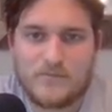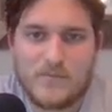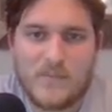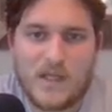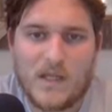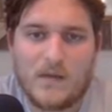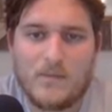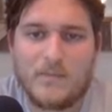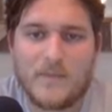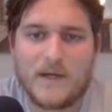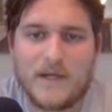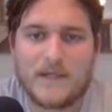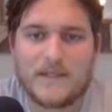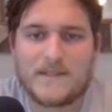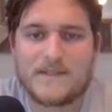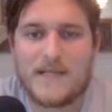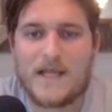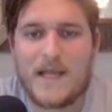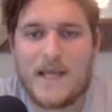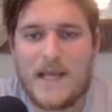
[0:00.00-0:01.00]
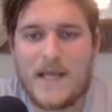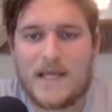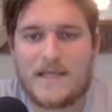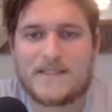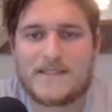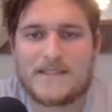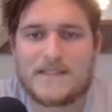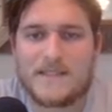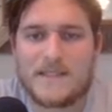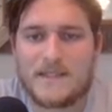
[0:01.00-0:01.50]
But
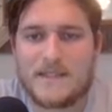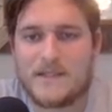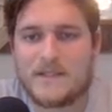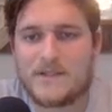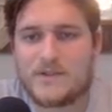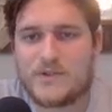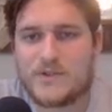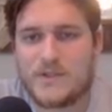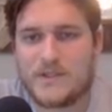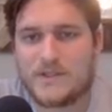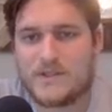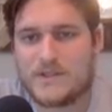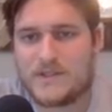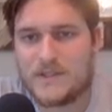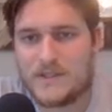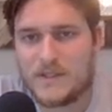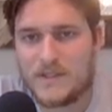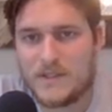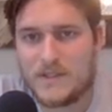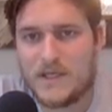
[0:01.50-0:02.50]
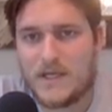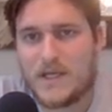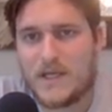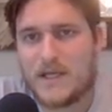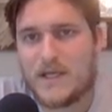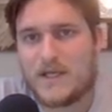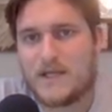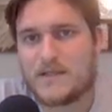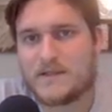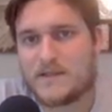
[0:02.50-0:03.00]
ACGT
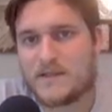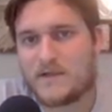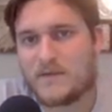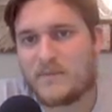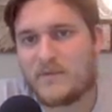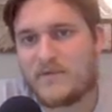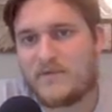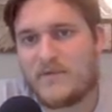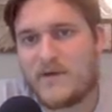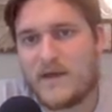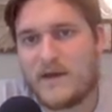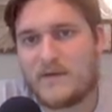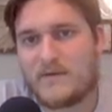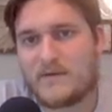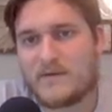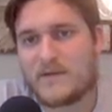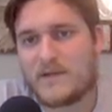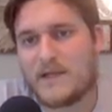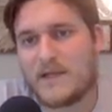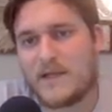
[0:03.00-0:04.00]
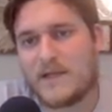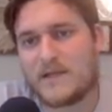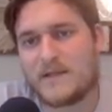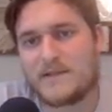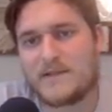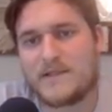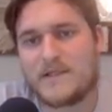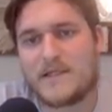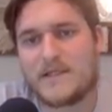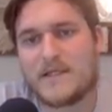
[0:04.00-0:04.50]
is going to be found
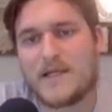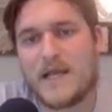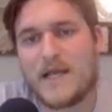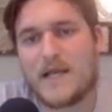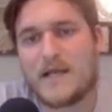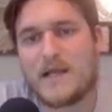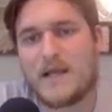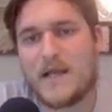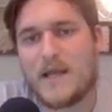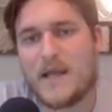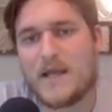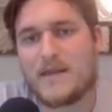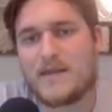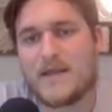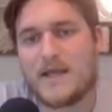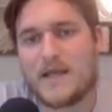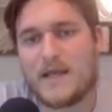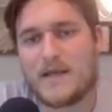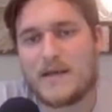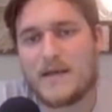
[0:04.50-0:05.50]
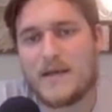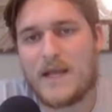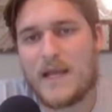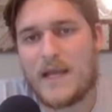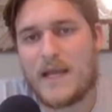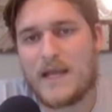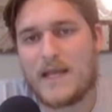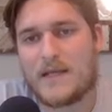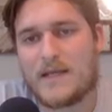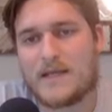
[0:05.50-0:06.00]
in DNA, and then
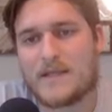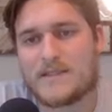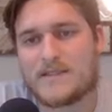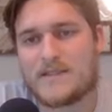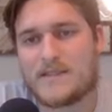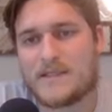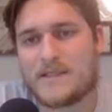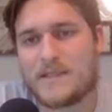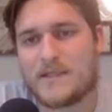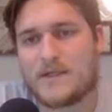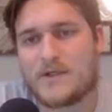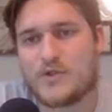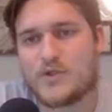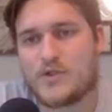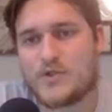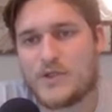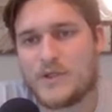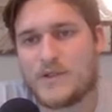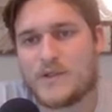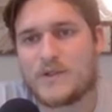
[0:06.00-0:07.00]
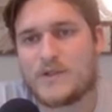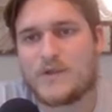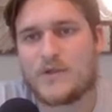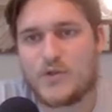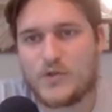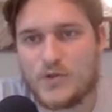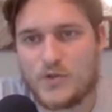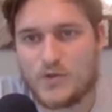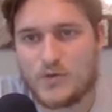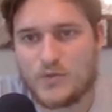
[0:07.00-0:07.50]

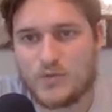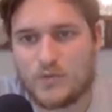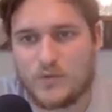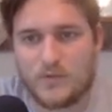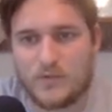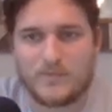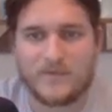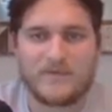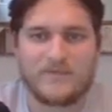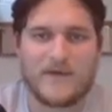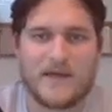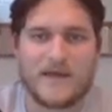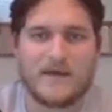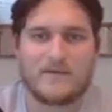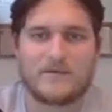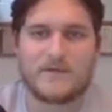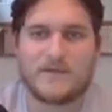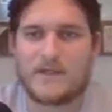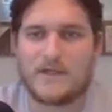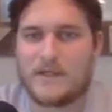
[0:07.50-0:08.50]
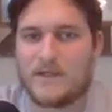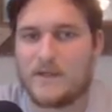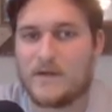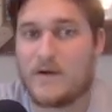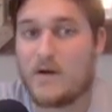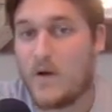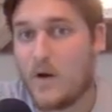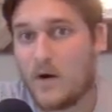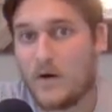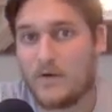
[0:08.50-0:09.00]
ACGU will be found
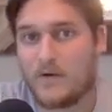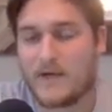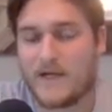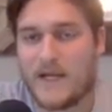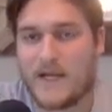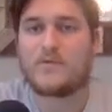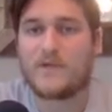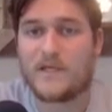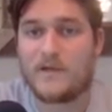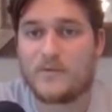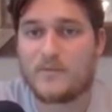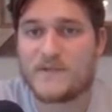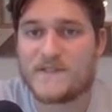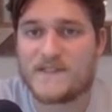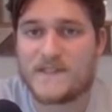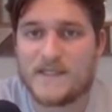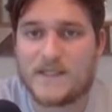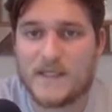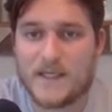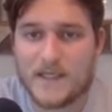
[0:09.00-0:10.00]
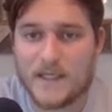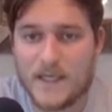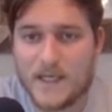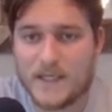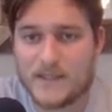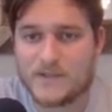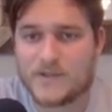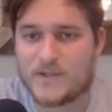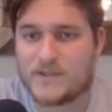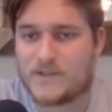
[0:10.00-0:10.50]
in RNA. Here we see,
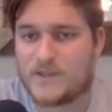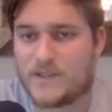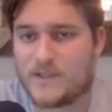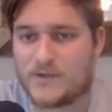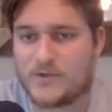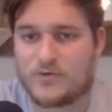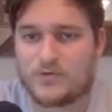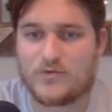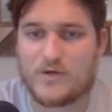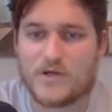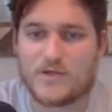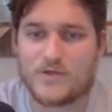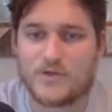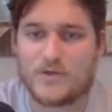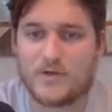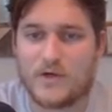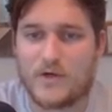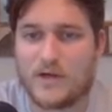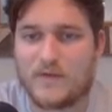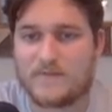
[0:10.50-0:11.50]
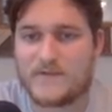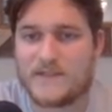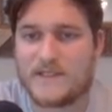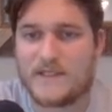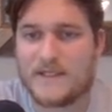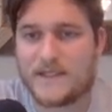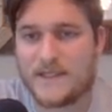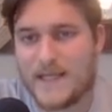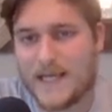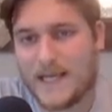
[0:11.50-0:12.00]
again, just the structure of
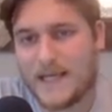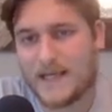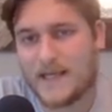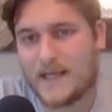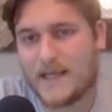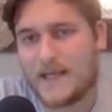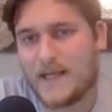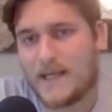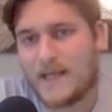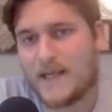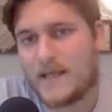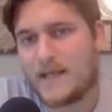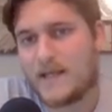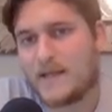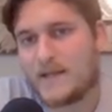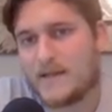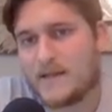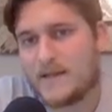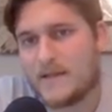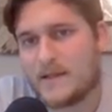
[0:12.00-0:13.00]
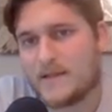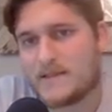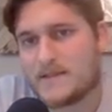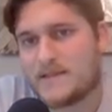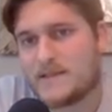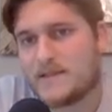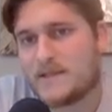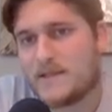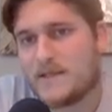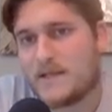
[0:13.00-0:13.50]
DNA in this